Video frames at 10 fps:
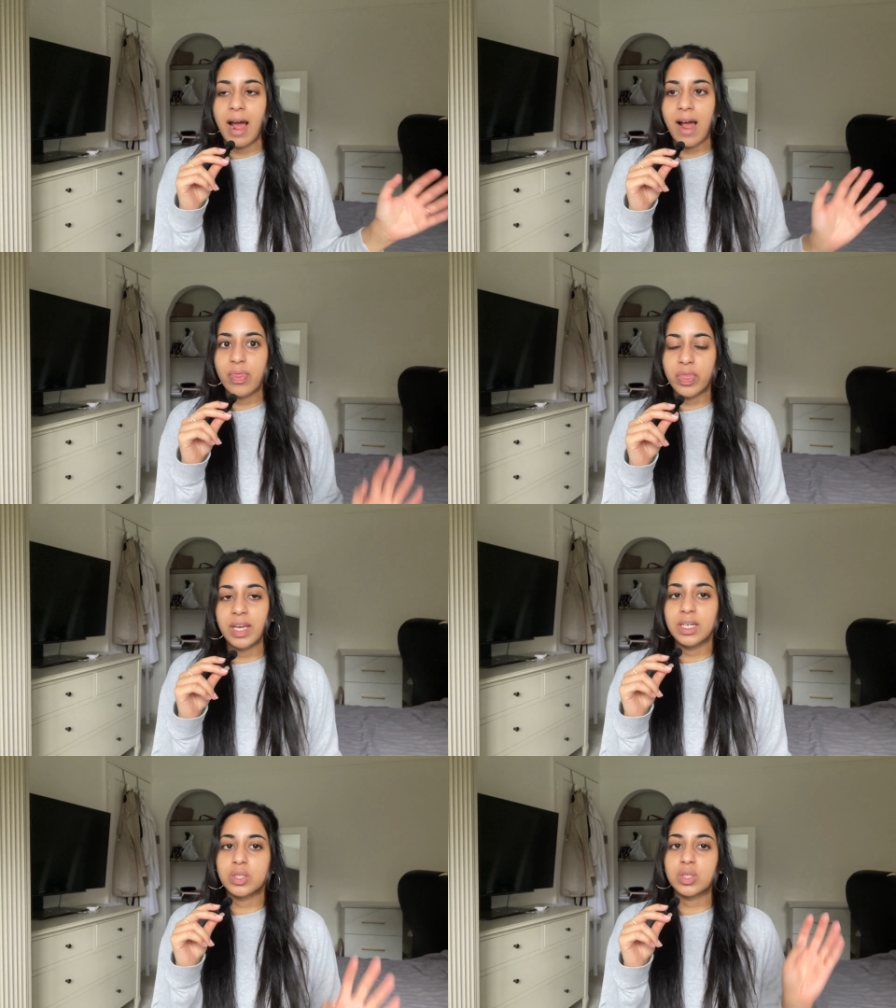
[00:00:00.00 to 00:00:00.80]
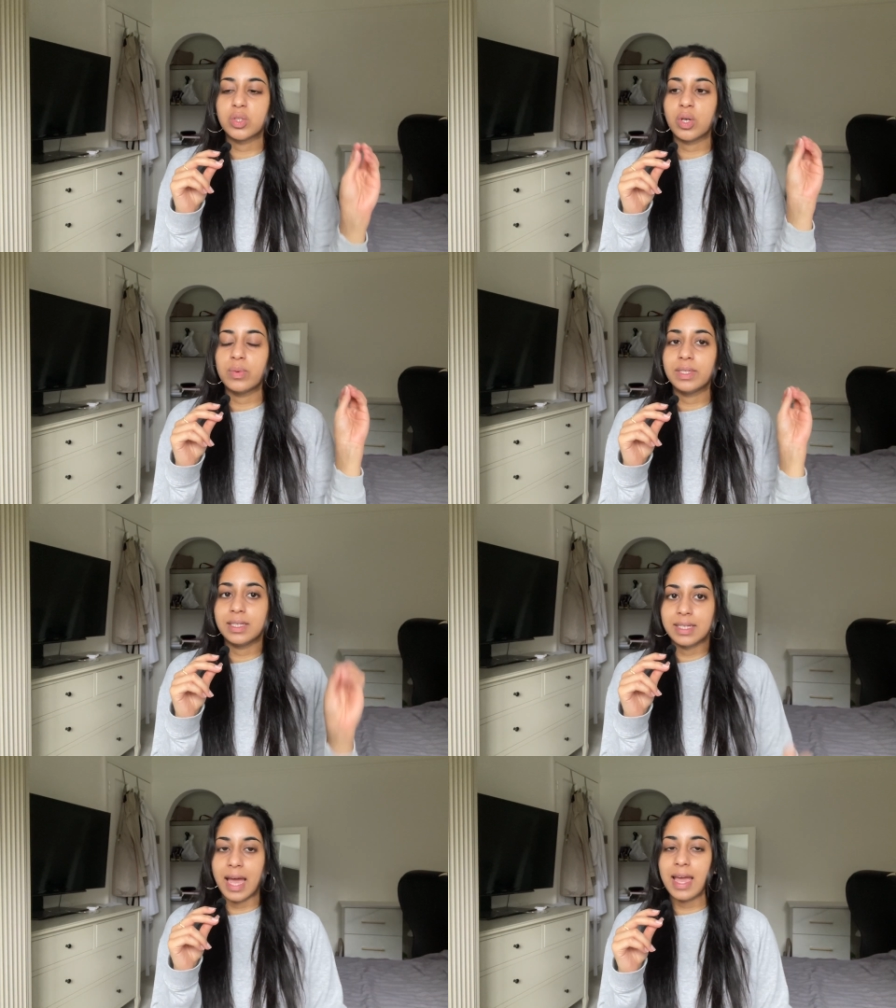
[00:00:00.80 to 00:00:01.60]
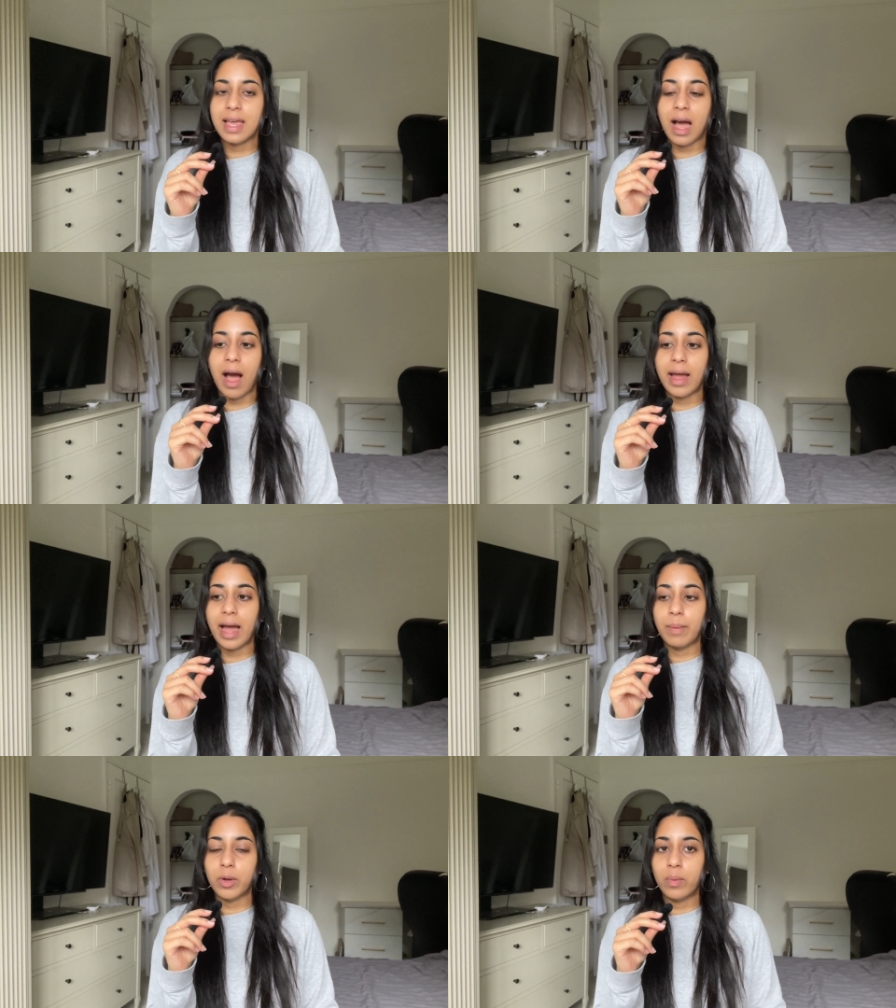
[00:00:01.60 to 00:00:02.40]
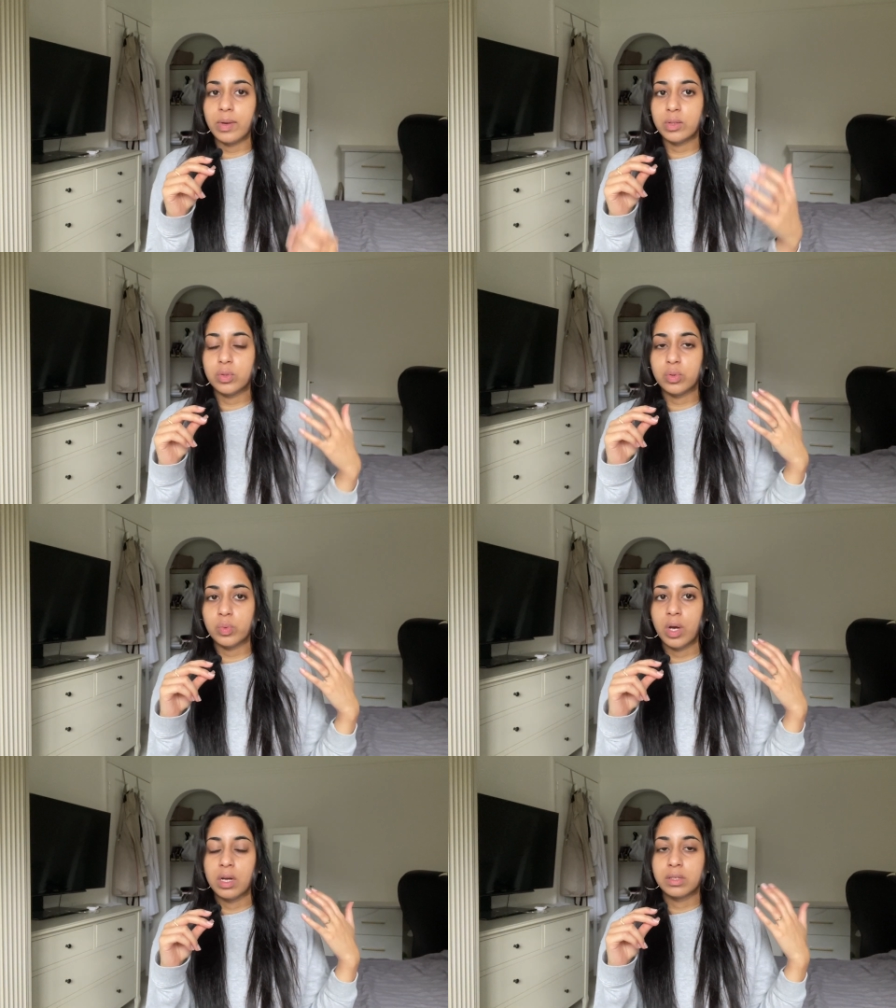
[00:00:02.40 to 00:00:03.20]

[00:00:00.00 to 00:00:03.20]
and things. So today I am going to